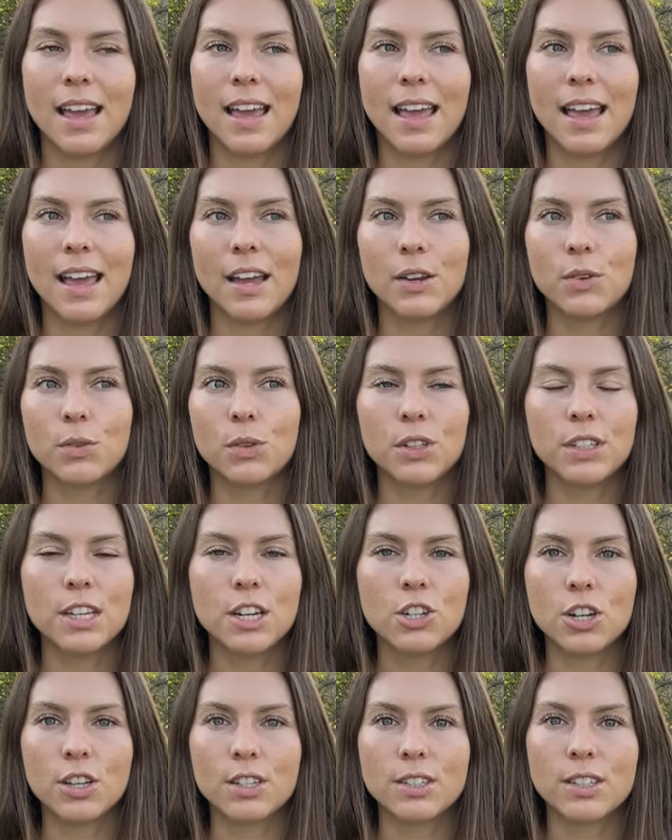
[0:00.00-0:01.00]
and really
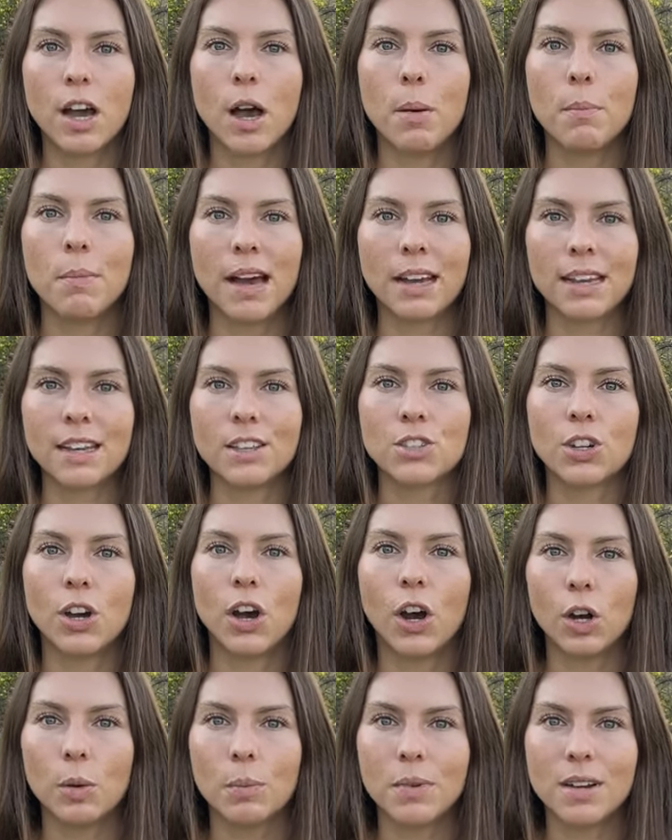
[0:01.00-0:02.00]
just come back into
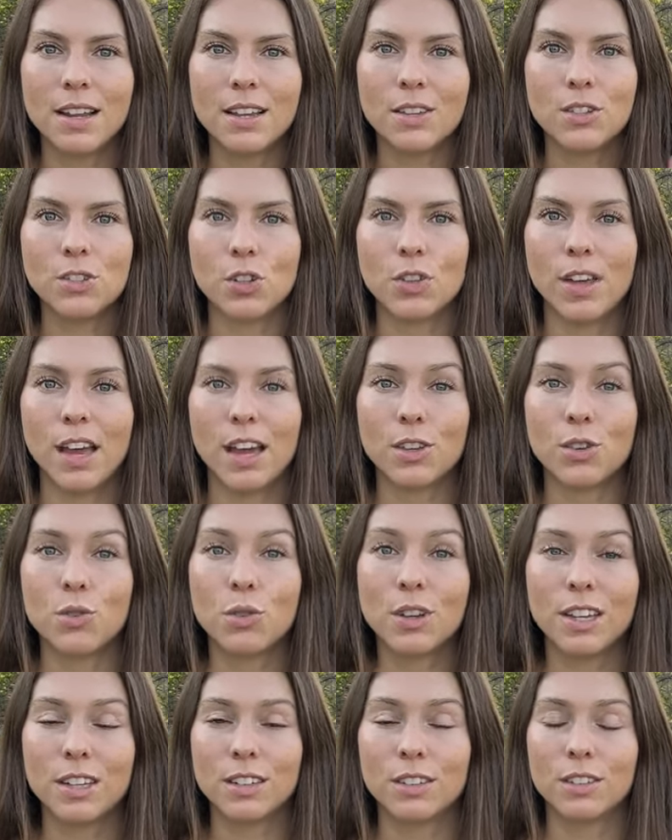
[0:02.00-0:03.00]
harmony so that you
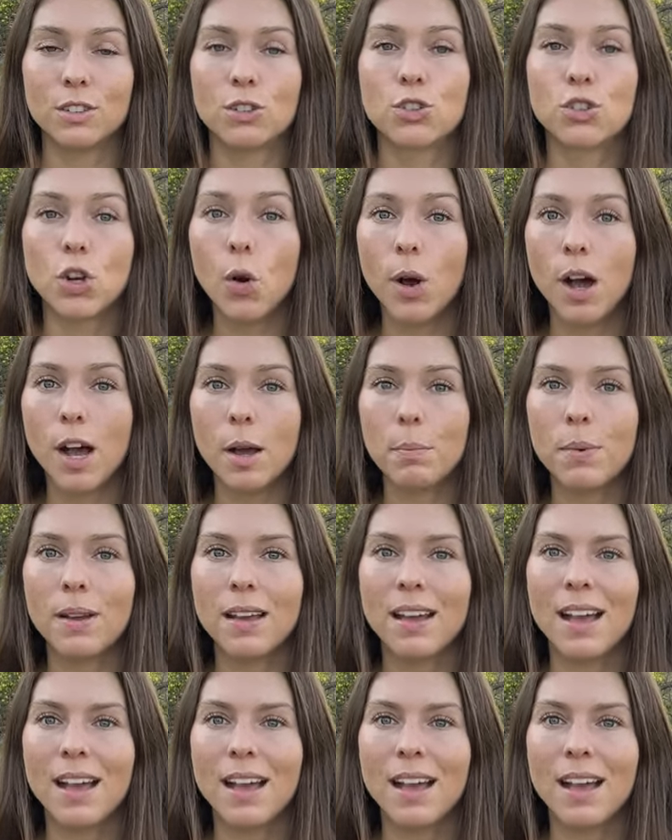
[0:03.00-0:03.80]
can show up